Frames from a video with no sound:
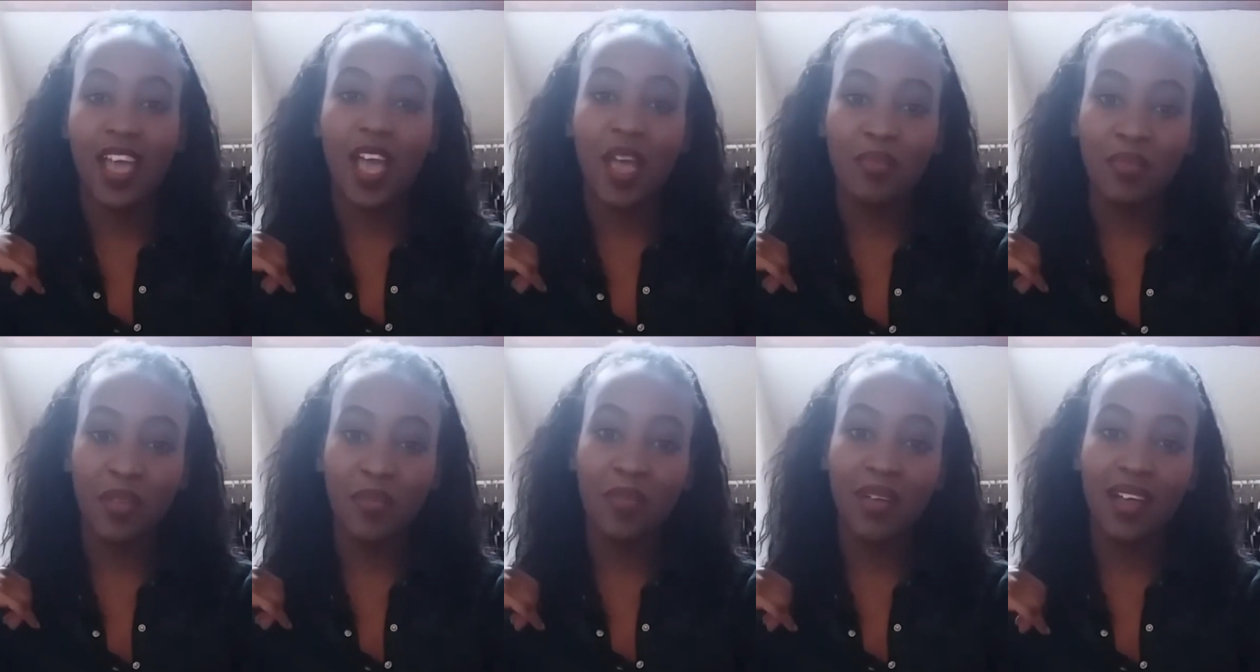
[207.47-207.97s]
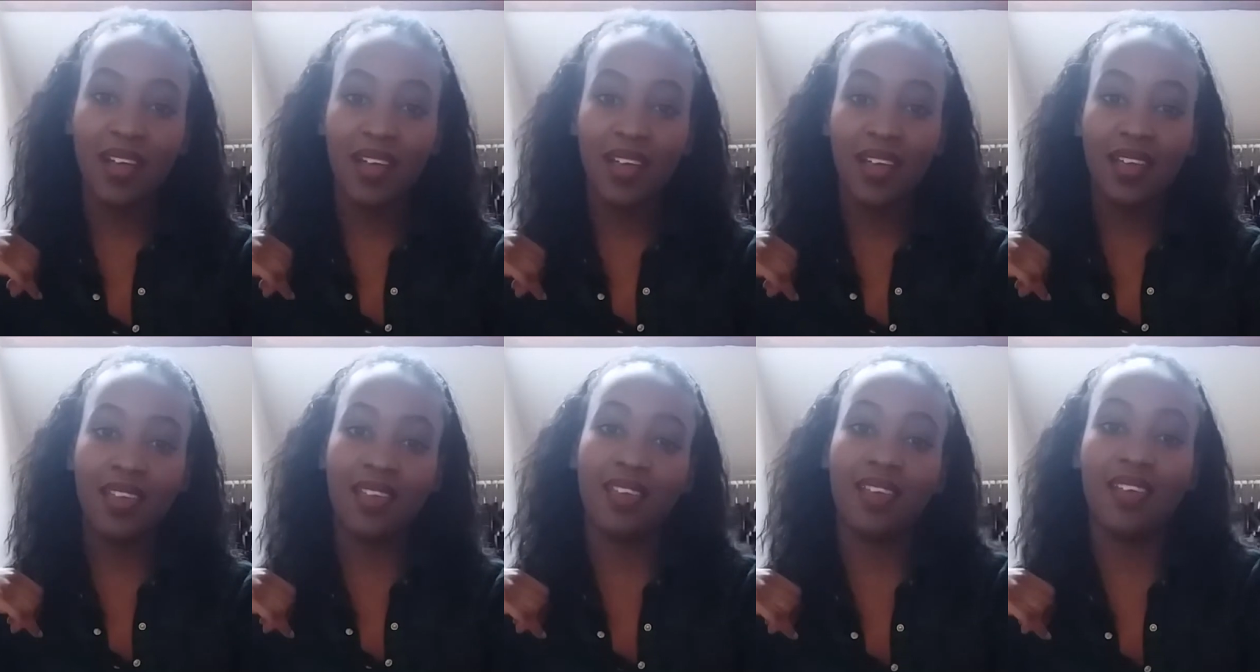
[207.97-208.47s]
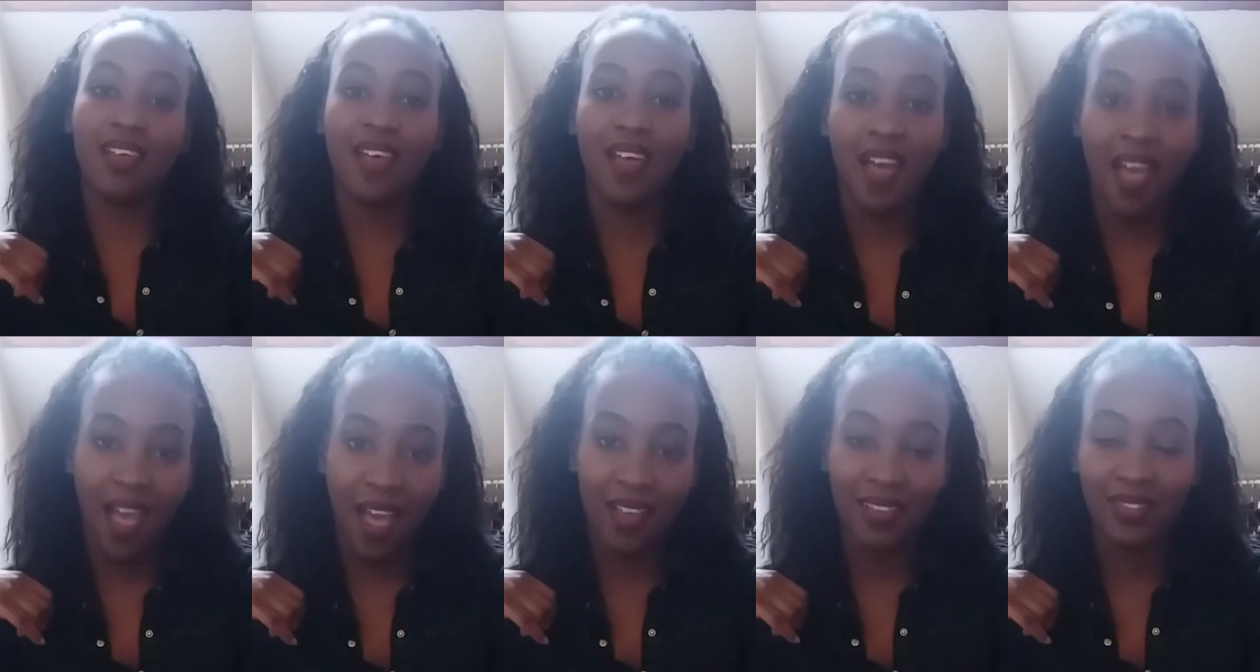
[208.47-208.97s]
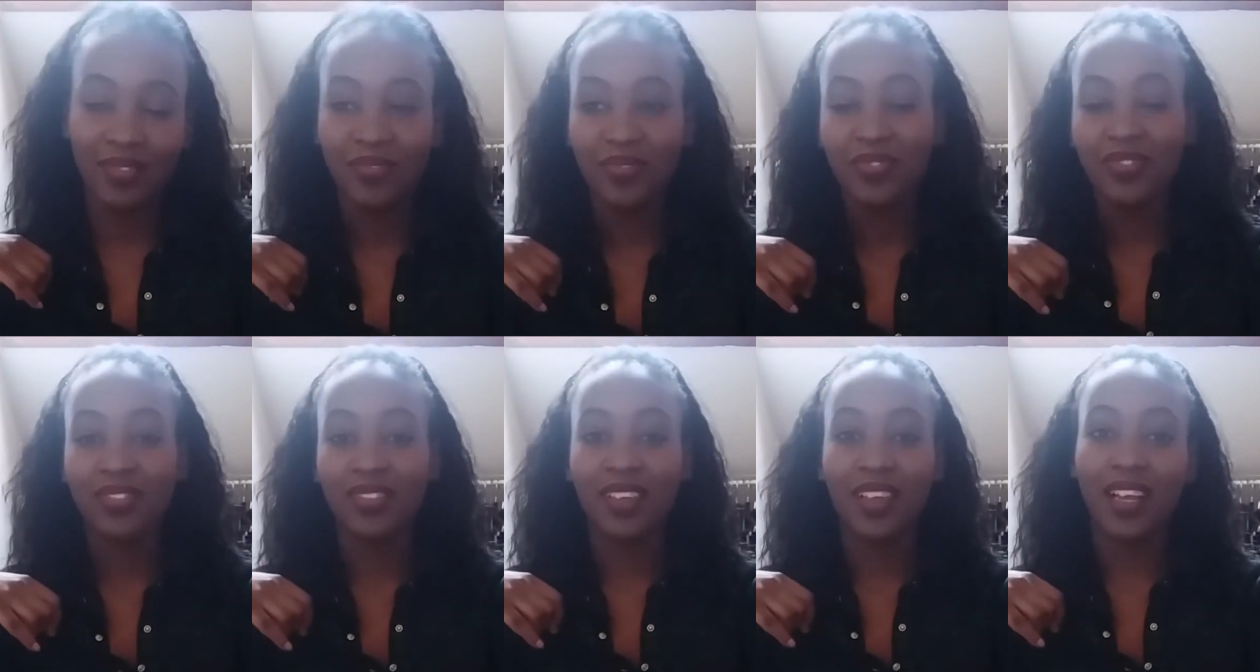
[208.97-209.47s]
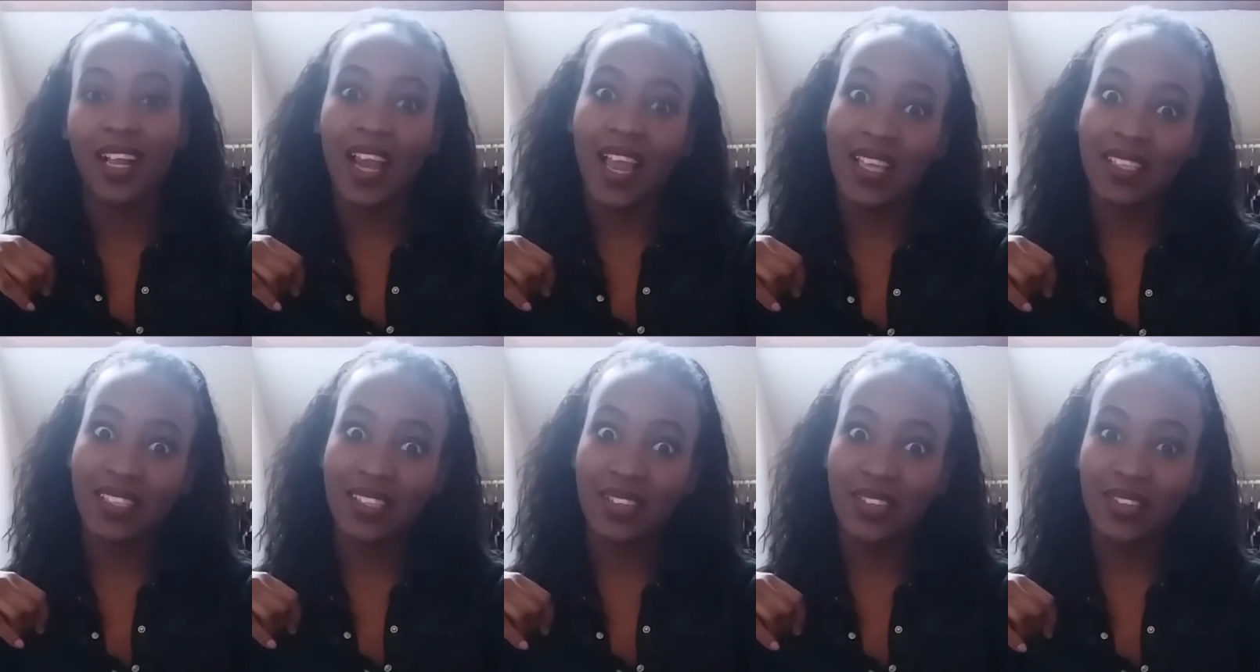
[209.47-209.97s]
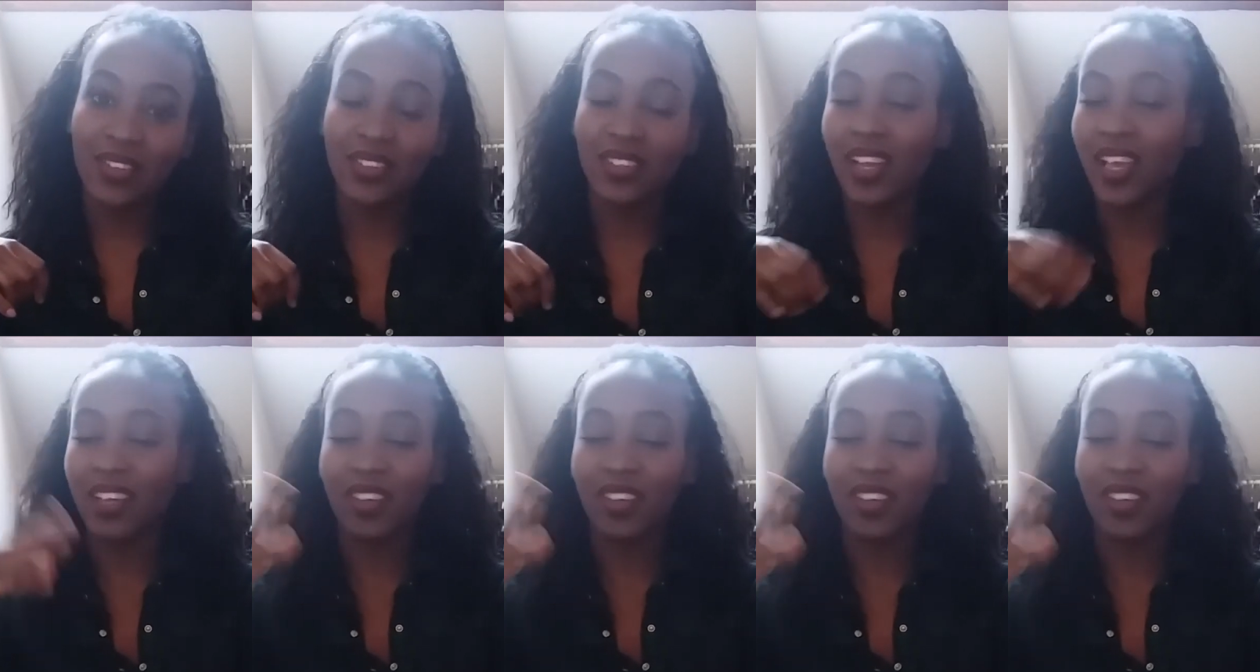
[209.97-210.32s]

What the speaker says: MMI, ha, classical.